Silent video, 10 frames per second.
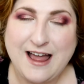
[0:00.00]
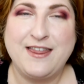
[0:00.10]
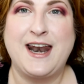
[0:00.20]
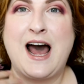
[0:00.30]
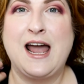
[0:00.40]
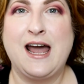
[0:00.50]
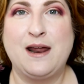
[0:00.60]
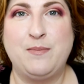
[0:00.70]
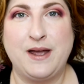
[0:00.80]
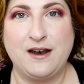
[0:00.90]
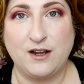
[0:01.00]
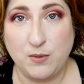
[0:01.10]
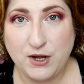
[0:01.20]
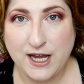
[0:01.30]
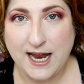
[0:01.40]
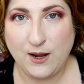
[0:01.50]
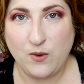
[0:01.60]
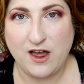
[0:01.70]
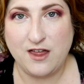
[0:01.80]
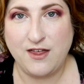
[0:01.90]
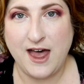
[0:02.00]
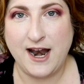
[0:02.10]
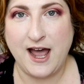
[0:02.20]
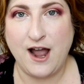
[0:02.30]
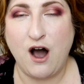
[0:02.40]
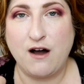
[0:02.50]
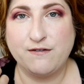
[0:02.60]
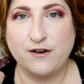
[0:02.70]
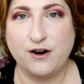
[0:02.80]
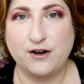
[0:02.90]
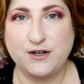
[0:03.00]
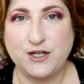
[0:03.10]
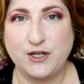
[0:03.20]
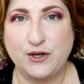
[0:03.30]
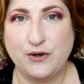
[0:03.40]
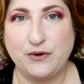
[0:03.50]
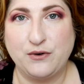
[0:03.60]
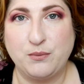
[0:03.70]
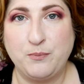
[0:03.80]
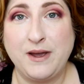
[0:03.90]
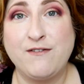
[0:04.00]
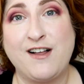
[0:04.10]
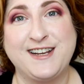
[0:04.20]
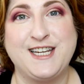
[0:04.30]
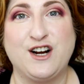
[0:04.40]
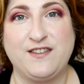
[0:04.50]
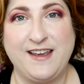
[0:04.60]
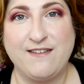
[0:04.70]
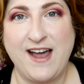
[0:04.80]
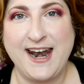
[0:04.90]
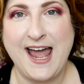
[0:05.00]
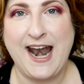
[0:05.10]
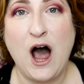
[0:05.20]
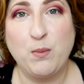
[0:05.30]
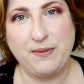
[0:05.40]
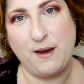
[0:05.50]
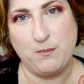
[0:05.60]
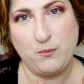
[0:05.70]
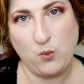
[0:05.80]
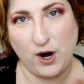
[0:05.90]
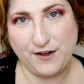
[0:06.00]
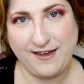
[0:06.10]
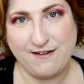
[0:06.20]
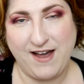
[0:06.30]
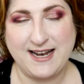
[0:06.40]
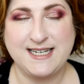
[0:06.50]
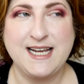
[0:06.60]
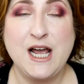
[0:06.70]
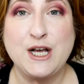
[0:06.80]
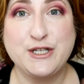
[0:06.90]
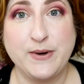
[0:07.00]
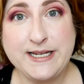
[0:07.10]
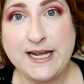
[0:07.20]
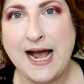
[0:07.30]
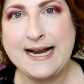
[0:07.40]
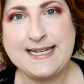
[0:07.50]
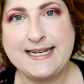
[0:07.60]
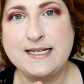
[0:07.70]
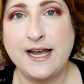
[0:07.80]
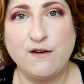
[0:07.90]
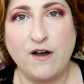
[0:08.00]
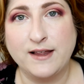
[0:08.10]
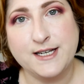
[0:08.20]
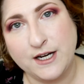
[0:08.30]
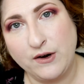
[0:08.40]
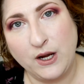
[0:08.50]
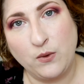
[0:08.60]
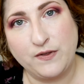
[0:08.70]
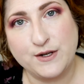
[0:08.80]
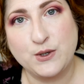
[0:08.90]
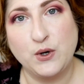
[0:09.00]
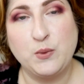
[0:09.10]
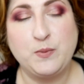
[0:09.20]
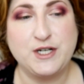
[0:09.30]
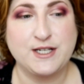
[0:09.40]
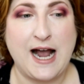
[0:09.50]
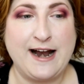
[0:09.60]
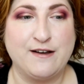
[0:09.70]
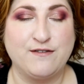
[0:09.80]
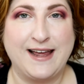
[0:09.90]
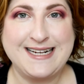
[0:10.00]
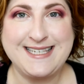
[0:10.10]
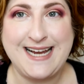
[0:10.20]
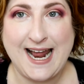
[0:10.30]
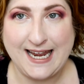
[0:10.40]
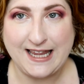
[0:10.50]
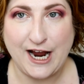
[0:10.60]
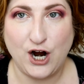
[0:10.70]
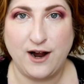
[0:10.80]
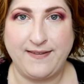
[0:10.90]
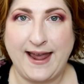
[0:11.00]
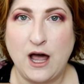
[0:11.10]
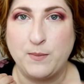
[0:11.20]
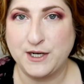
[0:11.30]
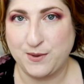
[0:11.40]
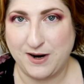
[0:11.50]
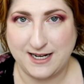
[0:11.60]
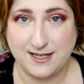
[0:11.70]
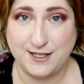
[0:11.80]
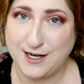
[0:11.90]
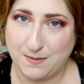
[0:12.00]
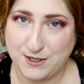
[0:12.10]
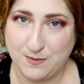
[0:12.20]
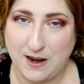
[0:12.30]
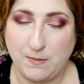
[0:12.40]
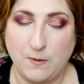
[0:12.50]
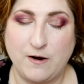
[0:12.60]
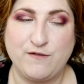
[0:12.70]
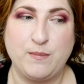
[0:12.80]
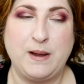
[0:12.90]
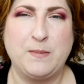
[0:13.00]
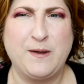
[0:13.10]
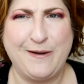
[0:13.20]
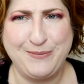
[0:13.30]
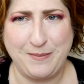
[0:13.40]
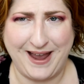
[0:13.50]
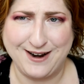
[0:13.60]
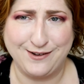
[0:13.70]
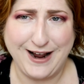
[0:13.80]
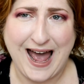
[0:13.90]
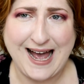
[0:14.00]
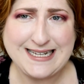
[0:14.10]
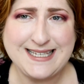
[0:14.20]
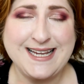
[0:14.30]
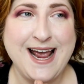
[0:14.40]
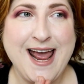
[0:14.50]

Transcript: that I had been communicating with, and I offered to be a volunteer at the event and help them work the event. So I did. I did a day of volunteering with this group, just kind of like standing there and like helping to process adoption paperwork for people, help them handle cats.